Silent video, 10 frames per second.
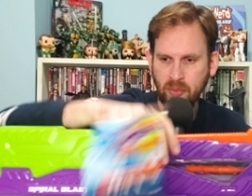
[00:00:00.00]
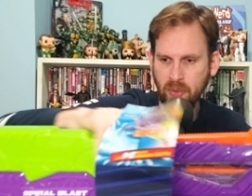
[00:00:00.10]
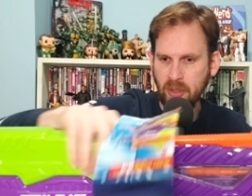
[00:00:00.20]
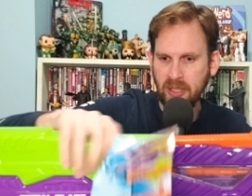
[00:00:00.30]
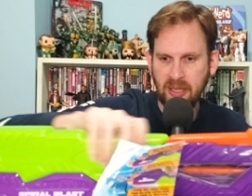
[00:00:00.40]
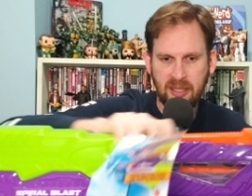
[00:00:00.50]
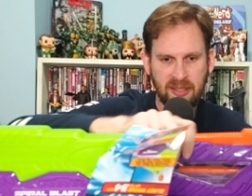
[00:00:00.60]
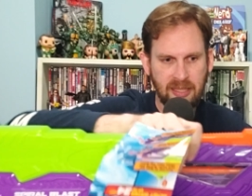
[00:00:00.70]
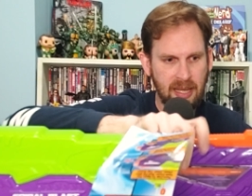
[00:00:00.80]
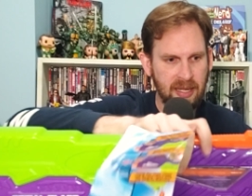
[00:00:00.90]
Get
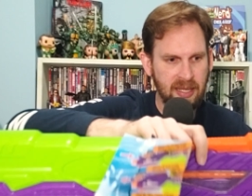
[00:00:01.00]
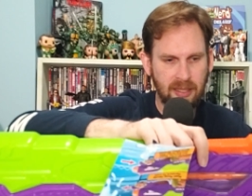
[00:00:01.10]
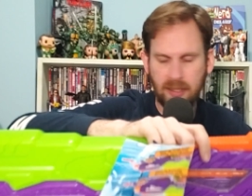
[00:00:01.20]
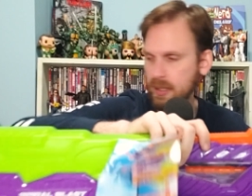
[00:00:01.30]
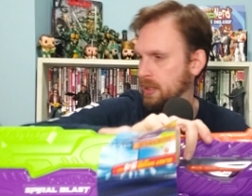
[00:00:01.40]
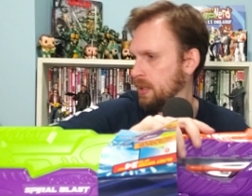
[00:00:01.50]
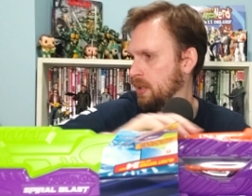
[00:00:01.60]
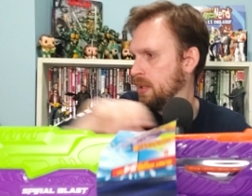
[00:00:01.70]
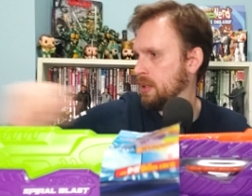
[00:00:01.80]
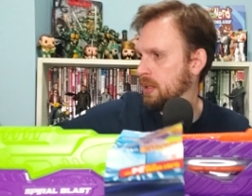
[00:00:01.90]
this out of here.
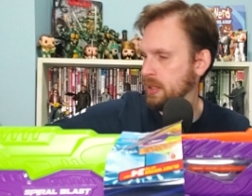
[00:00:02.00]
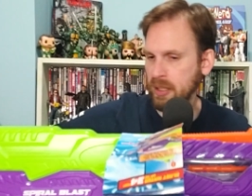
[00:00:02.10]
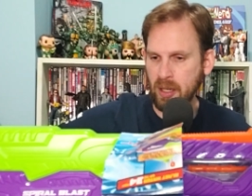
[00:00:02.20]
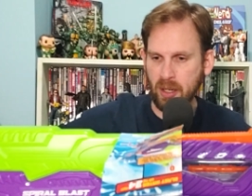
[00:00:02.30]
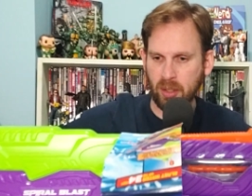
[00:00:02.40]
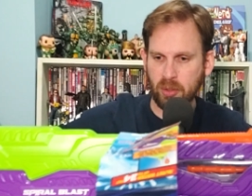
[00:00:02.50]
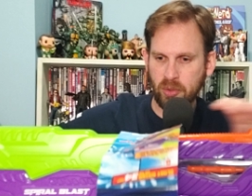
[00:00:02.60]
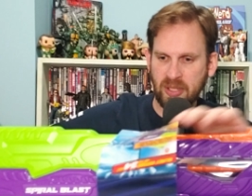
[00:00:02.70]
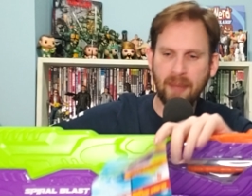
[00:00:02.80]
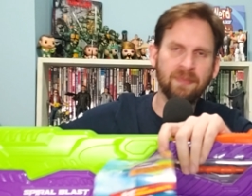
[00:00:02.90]
Cut it all
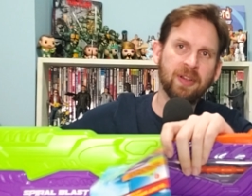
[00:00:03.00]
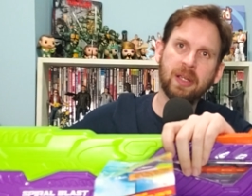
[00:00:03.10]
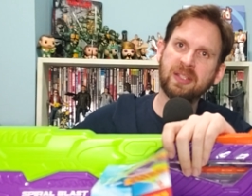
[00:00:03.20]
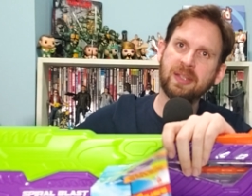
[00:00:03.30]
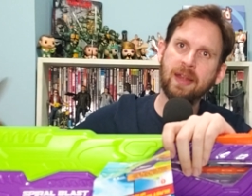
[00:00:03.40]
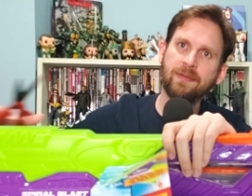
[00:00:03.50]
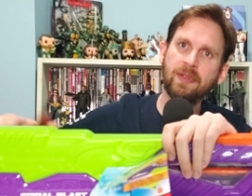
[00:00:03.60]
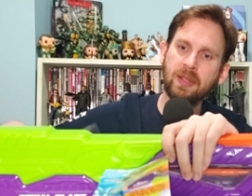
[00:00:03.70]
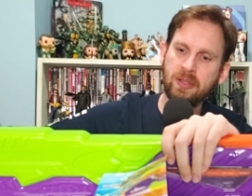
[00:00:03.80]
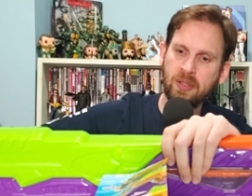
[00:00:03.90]
loose. I'm very excited
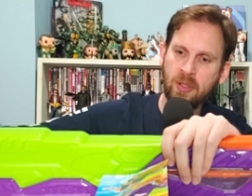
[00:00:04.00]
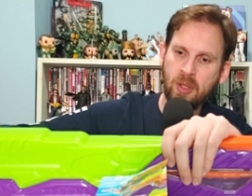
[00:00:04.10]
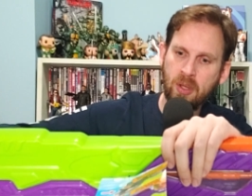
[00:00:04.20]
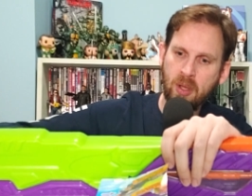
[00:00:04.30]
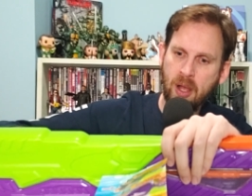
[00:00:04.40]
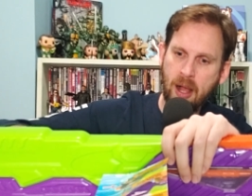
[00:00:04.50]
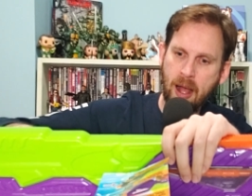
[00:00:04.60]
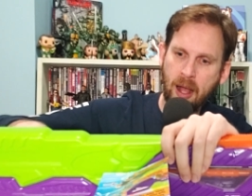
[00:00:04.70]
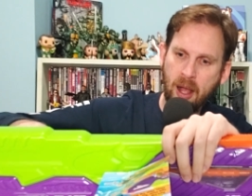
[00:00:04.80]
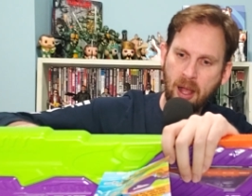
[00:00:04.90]
for this.
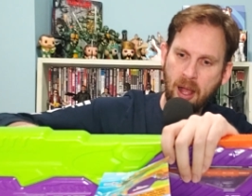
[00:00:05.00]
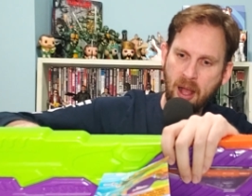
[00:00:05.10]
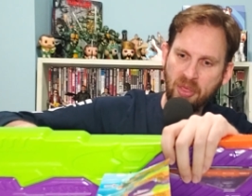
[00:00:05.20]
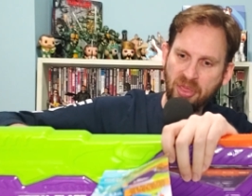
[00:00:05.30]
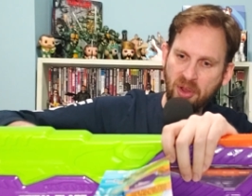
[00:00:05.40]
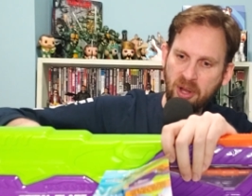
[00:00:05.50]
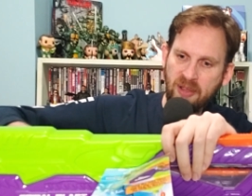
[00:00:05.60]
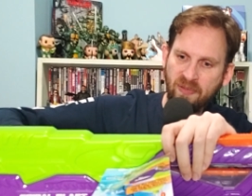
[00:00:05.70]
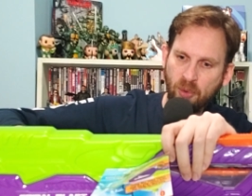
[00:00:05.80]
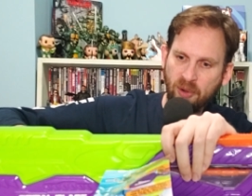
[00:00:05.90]
Uh,
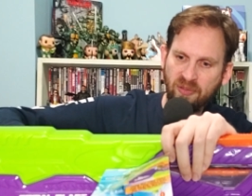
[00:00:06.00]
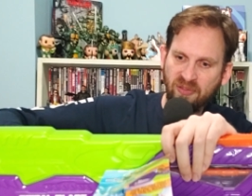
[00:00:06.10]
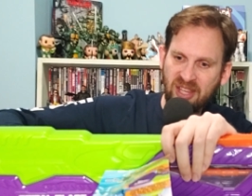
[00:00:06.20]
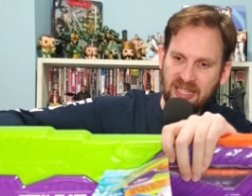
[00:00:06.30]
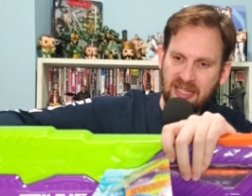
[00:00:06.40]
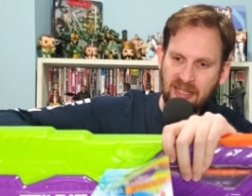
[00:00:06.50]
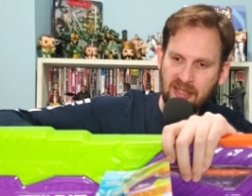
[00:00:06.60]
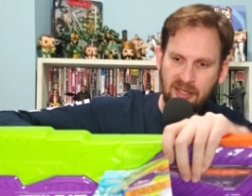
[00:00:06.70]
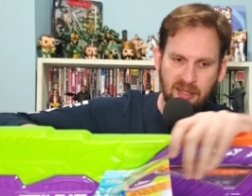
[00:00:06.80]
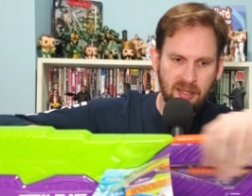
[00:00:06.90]
thirty-four feet?
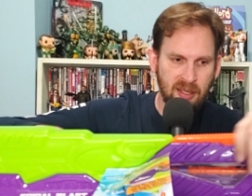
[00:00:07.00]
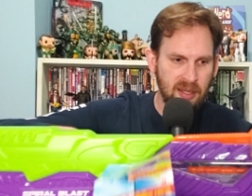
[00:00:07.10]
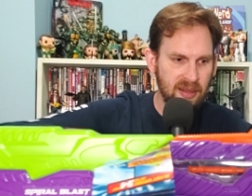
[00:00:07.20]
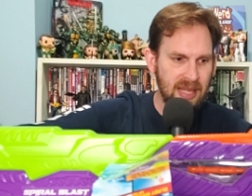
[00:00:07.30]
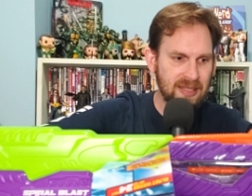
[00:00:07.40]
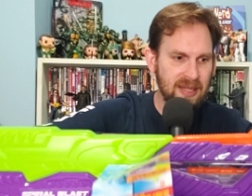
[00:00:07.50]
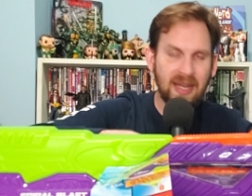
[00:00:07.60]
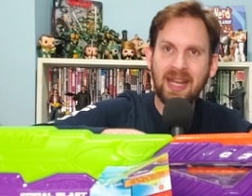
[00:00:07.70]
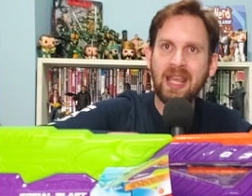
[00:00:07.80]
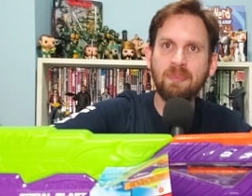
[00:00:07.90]
That's the
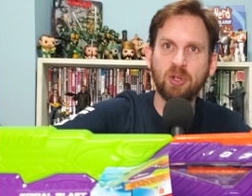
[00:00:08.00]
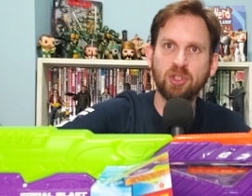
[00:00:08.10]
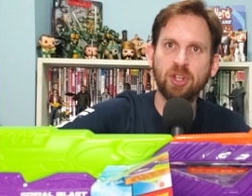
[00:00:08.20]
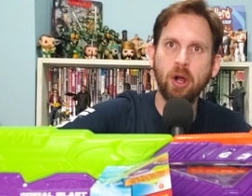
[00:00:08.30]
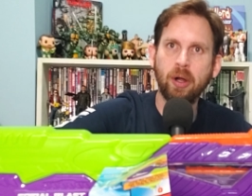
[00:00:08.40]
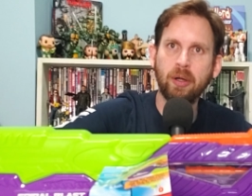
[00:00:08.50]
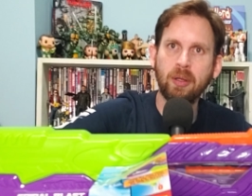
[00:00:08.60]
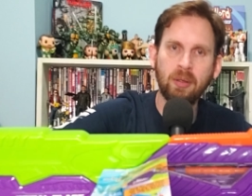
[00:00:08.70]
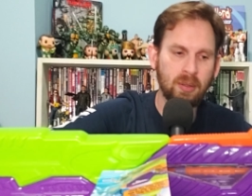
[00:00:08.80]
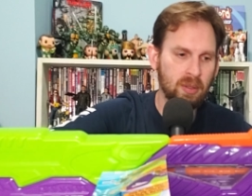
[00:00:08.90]
neighbor's
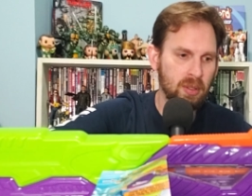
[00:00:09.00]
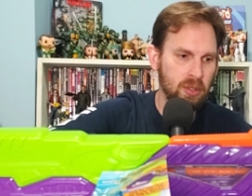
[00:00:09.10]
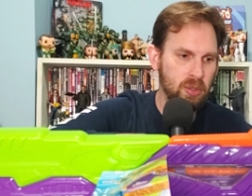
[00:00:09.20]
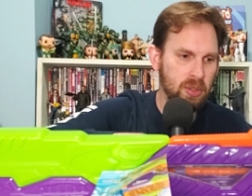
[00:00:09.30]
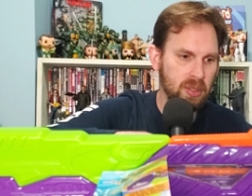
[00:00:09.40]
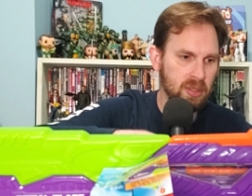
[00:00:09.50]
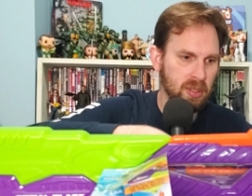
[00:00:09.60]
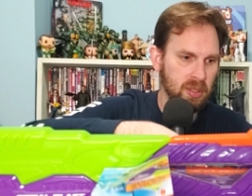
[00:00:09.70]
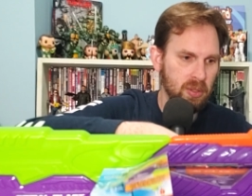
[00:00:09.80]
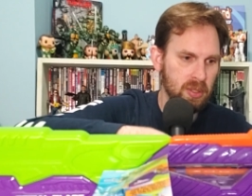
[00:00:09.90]
yard. You
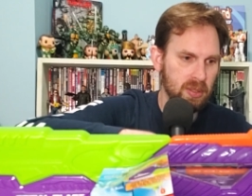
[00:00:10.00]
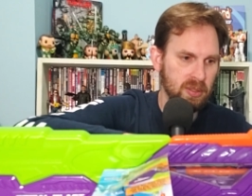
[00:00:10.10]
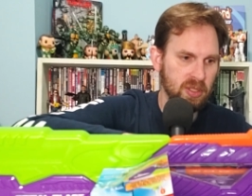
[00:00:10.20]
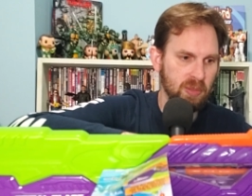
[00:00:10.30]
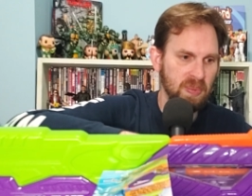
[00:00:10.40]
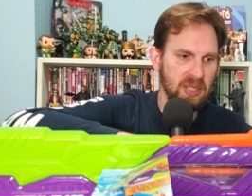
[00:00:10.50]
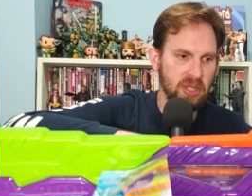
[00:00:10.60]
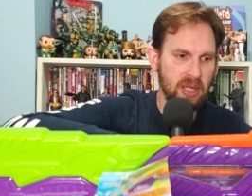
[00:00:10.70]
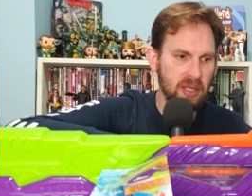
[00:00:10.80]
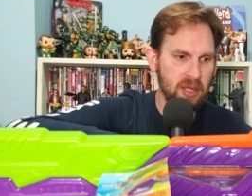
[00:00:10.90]
could you could just be
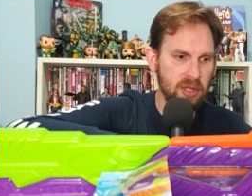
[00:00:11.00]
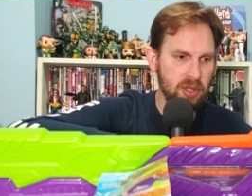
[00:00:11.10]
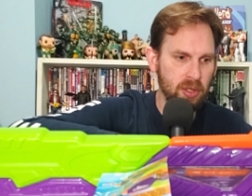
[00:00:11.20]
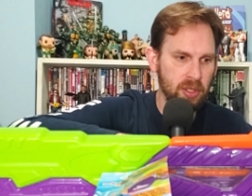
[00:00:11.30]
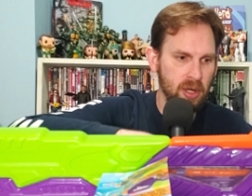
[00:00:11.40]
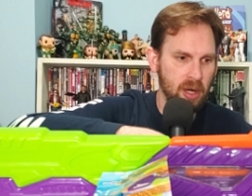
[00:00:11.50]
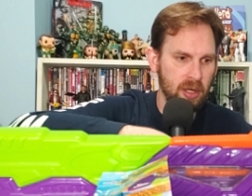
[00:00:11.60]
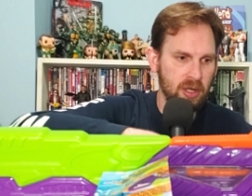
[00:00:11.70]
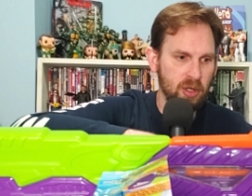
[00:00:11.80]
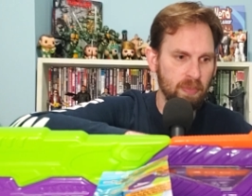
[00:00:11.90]
chilling in your
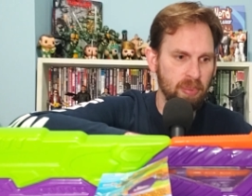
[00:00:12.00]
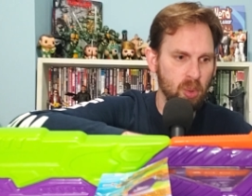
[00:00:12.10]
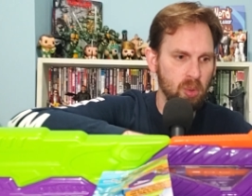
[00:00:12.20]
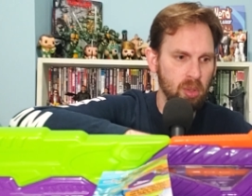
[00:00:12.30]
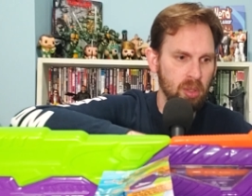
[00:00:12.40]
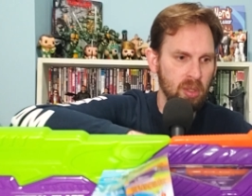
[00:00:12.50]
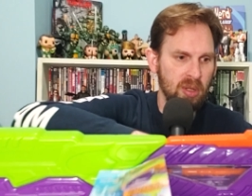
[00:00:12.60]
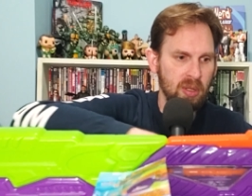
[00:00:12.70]
yard, in your pool,